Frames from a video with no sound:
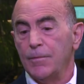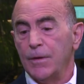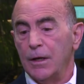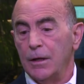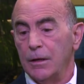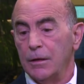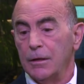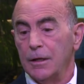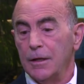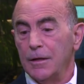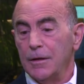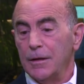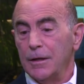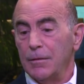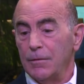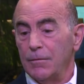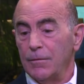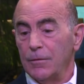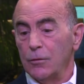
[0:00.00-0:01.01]
Uh,
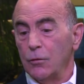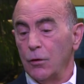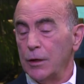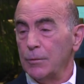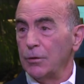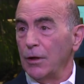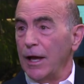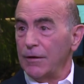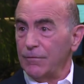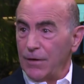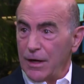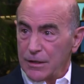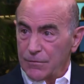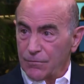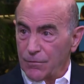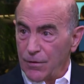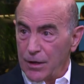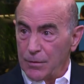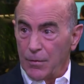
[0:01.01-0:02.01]
Lloyd Blankfein is a
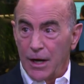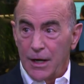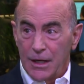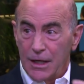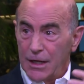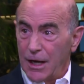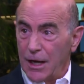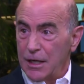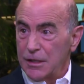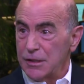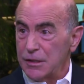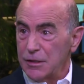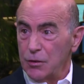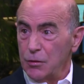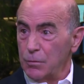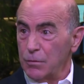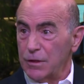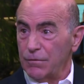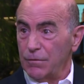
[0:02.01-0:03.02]
friend of mine. He hides his
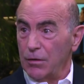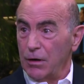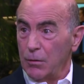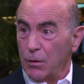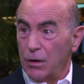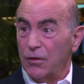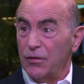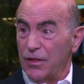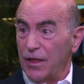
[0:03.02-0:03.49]
hubris very well.